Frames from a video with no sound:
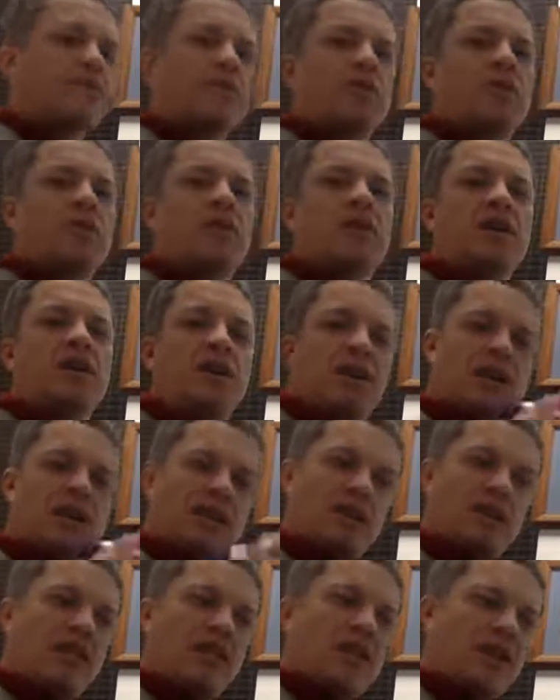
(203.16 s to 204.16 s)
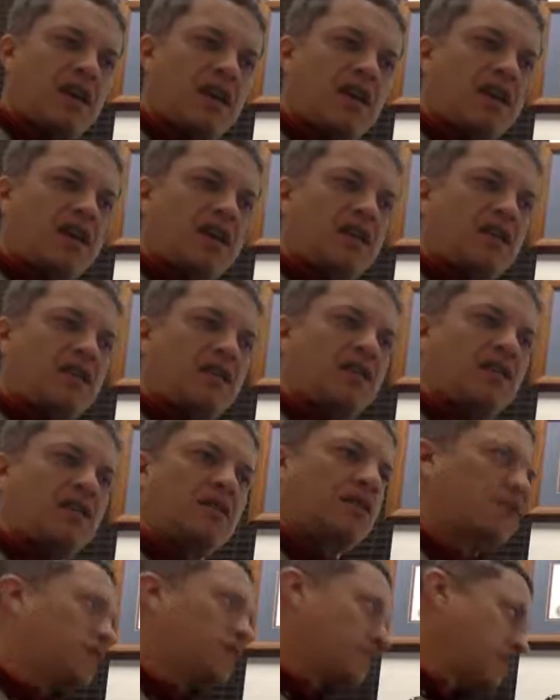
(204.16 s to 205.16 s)
4, then
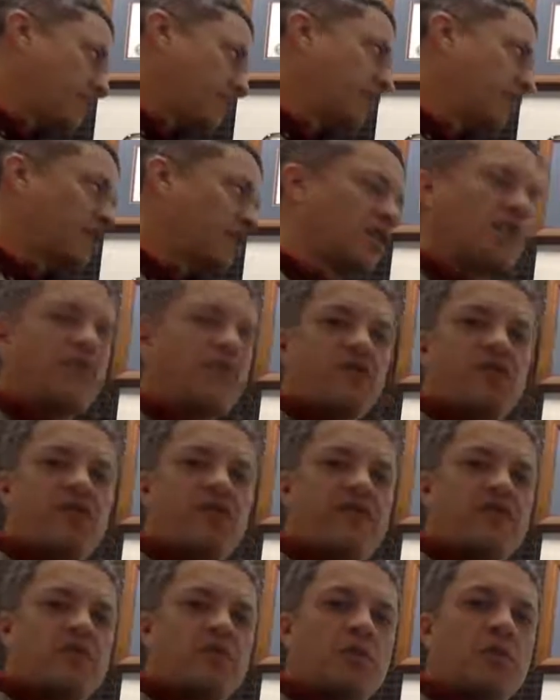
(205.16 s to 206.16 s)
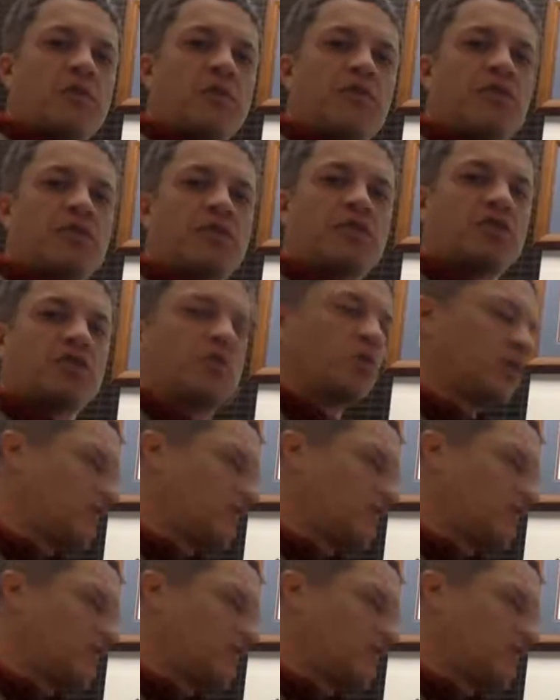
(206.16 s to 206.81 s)
the big number is divisible by 4. So